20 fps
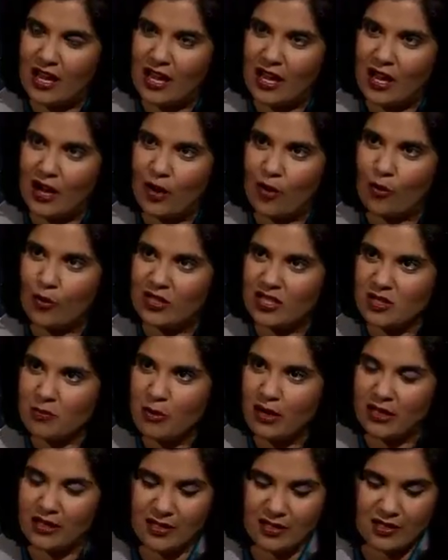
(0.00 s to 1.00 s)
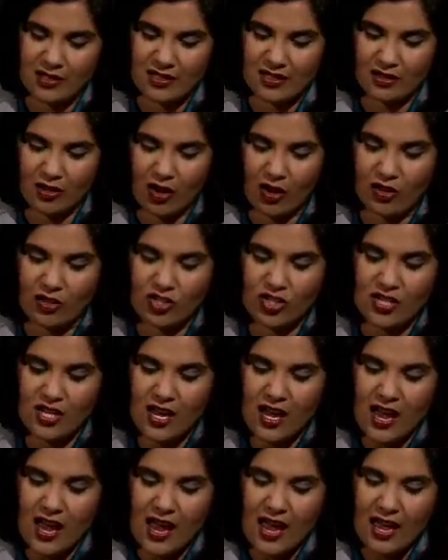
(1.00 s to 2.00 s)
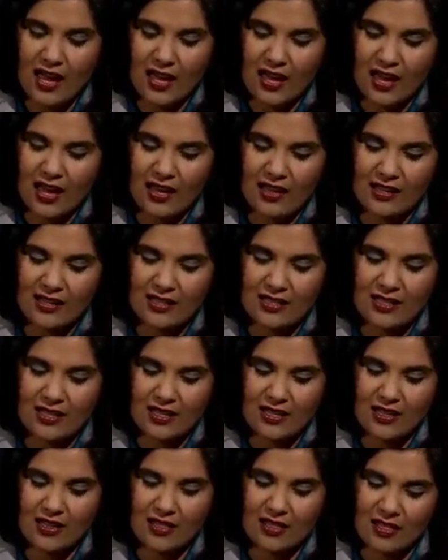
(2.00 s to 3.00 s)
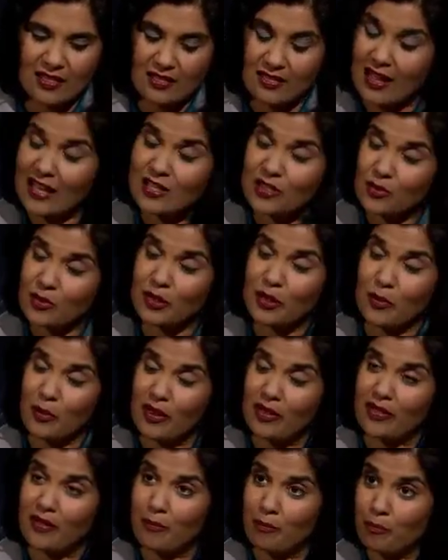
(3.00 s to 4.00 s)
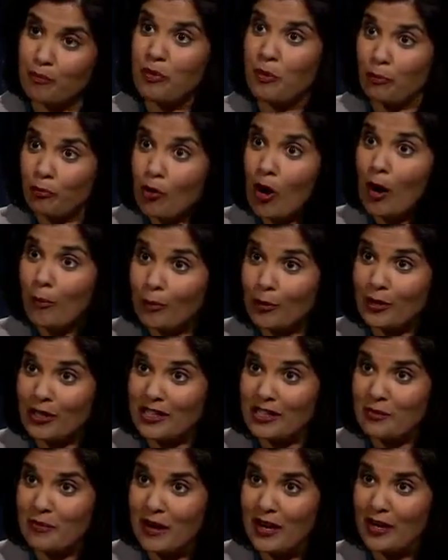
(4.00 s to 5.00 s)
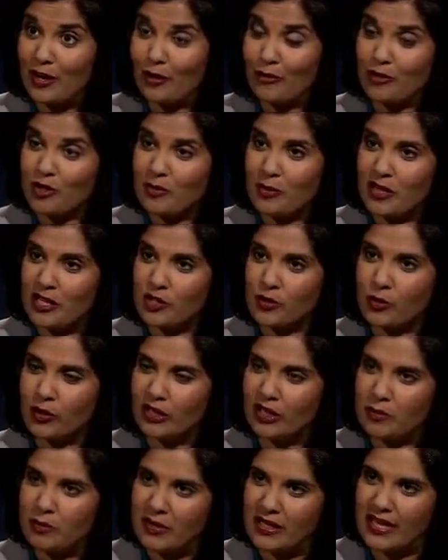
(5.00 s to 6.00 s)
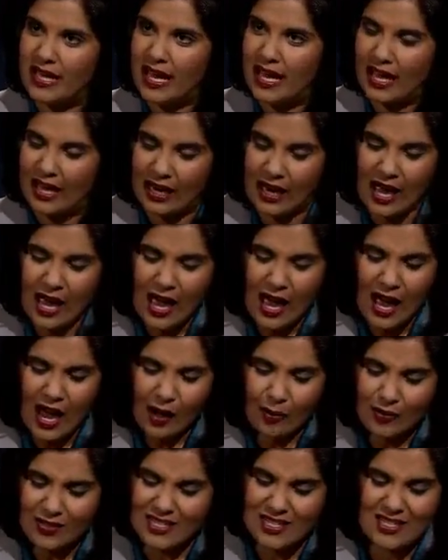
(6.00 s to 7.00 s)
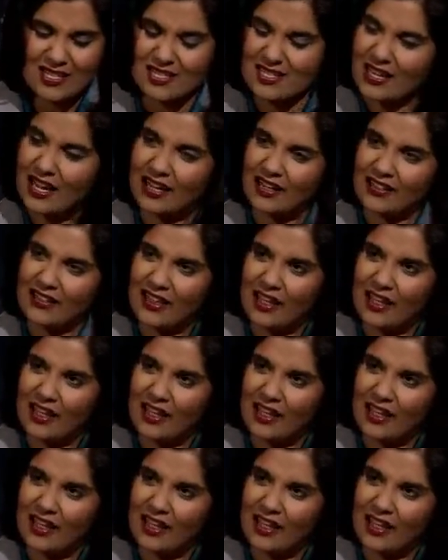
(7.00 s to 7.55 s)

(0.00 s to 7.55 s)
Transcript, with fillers: uh, when Sputnik is launched, and that's really when the, the property debate over space really began. How was it decided